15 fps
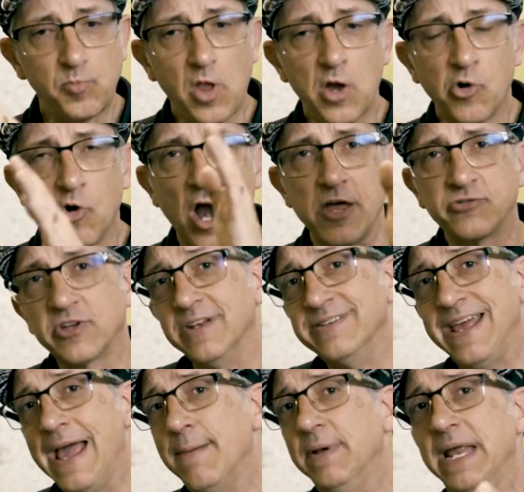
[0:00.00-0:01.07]

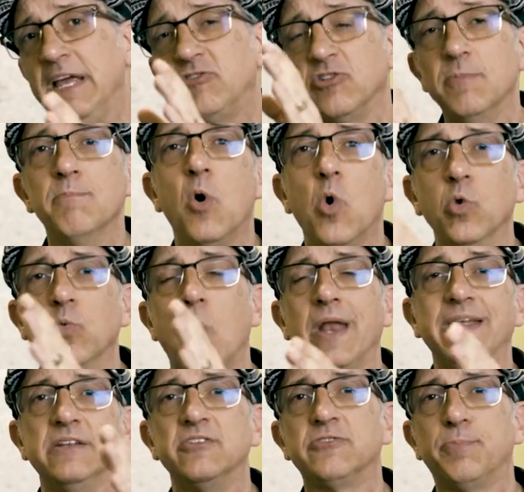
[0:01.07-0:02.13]
cross-contamination, mold
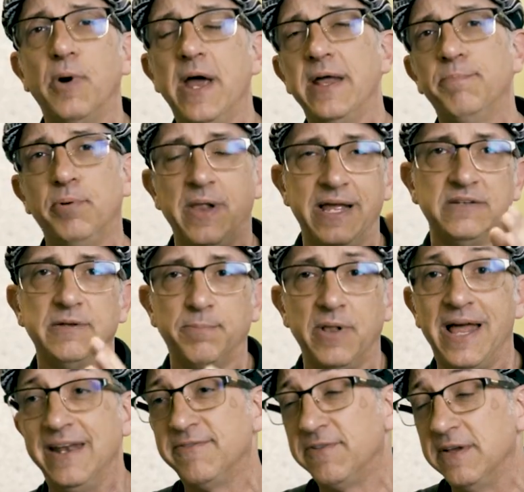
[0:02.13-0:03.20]
wanting to spread plant to
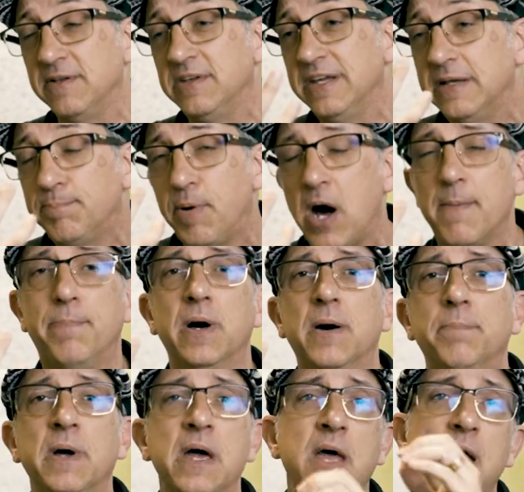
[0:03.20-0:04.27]
plant, if it did pop
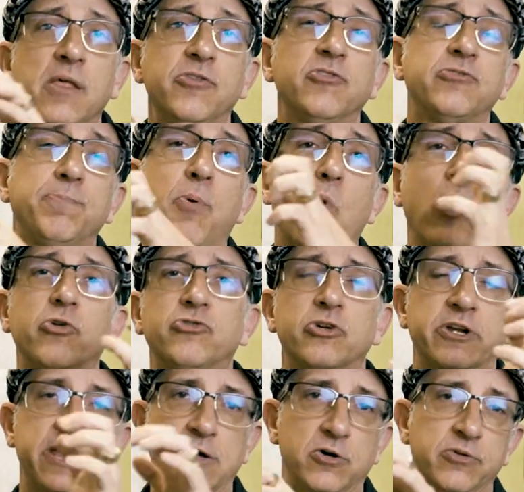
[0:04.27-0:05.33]
up, the spores
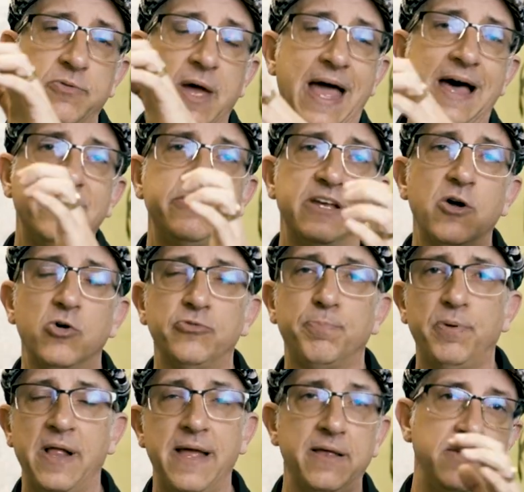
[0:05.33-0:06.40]
are killed as it goes
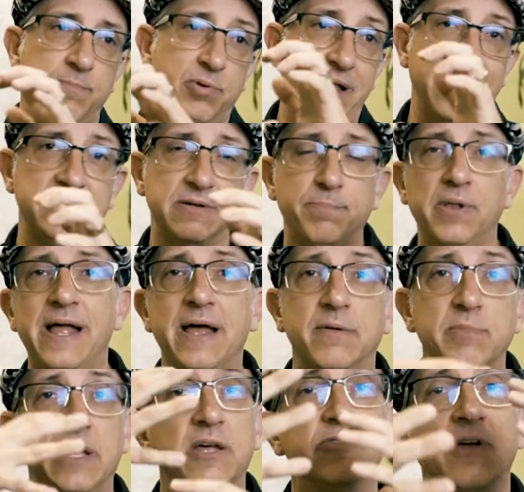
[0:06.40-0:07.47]
plant to plant
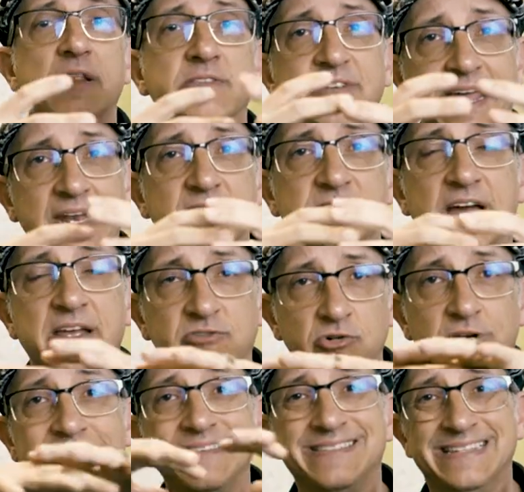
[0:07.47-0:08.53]
because that
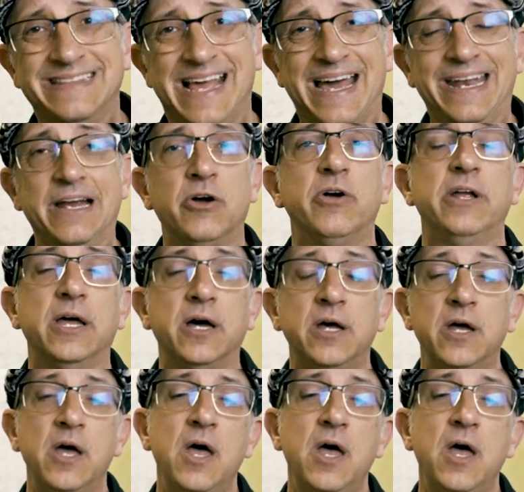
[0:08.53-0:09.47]
sanitizer is in that area.